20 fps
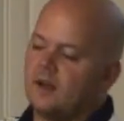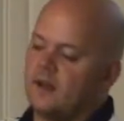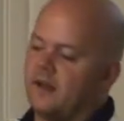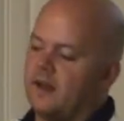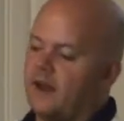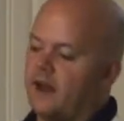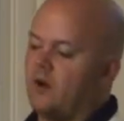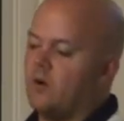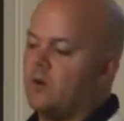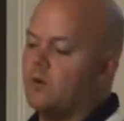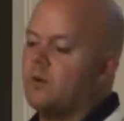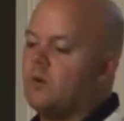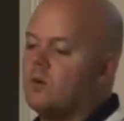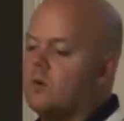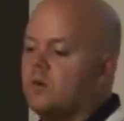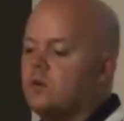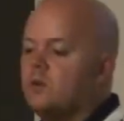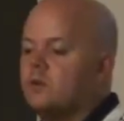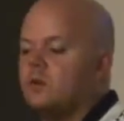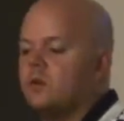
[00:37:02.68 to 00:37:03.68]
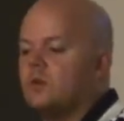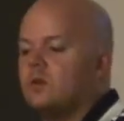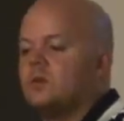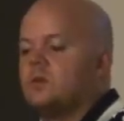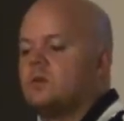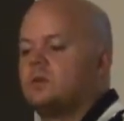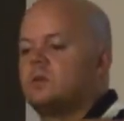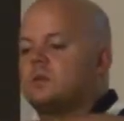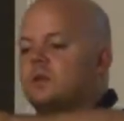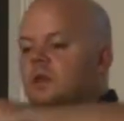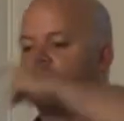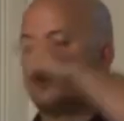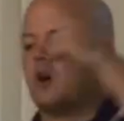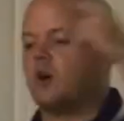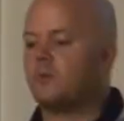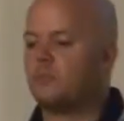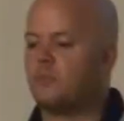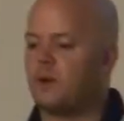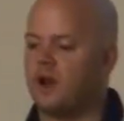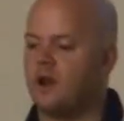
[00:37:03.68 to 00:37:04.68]
Now, the
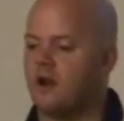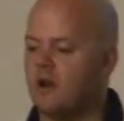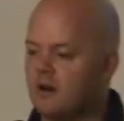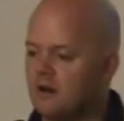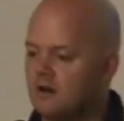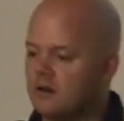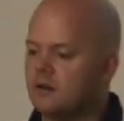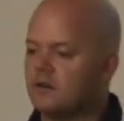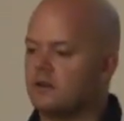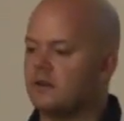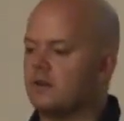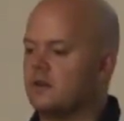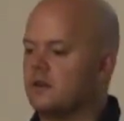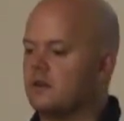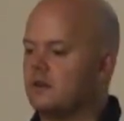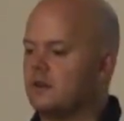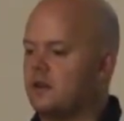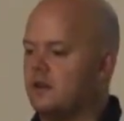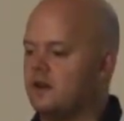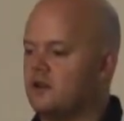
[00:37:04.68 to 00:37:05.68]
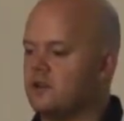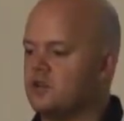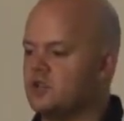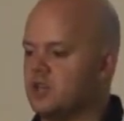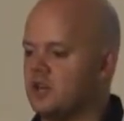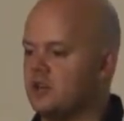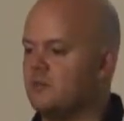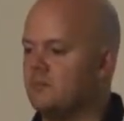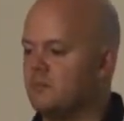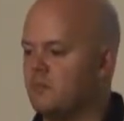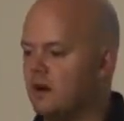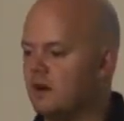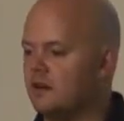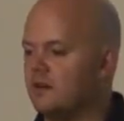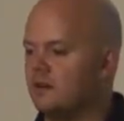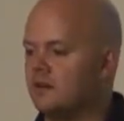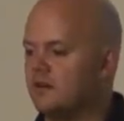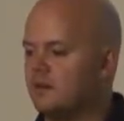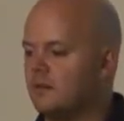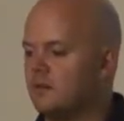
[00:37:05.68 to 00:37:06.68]
young player, he or she
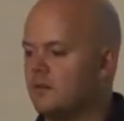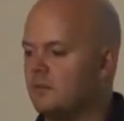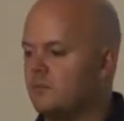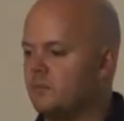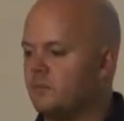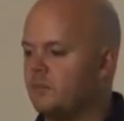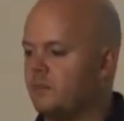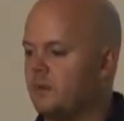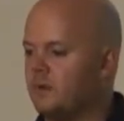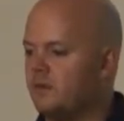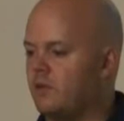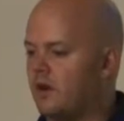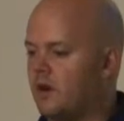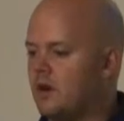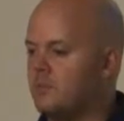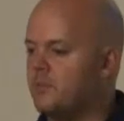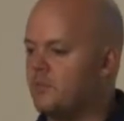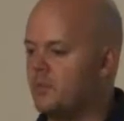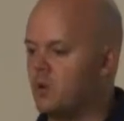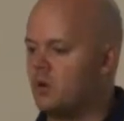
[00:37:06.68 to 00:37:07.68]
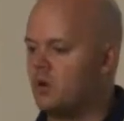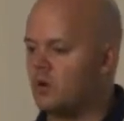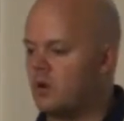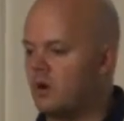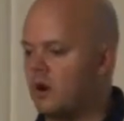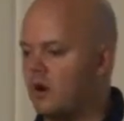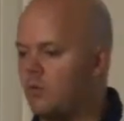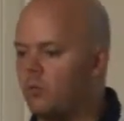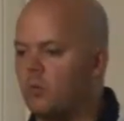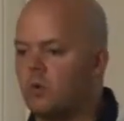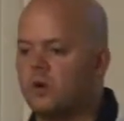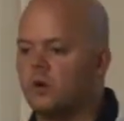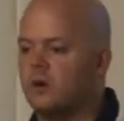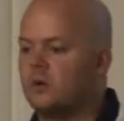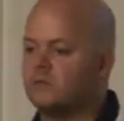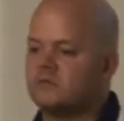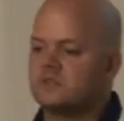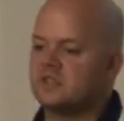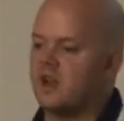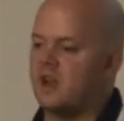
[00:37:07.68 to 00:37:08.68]
might be very poor at
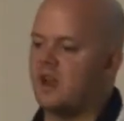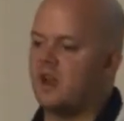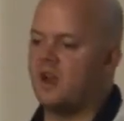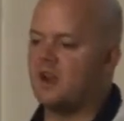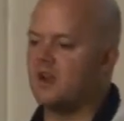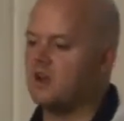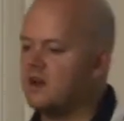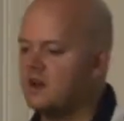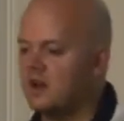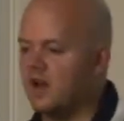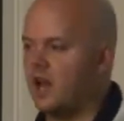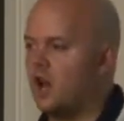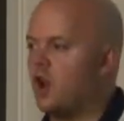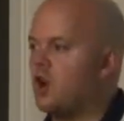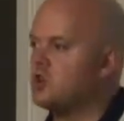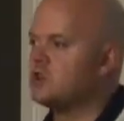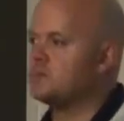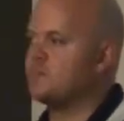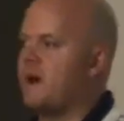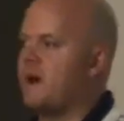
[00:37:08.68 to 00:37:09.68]
one, say, a lunge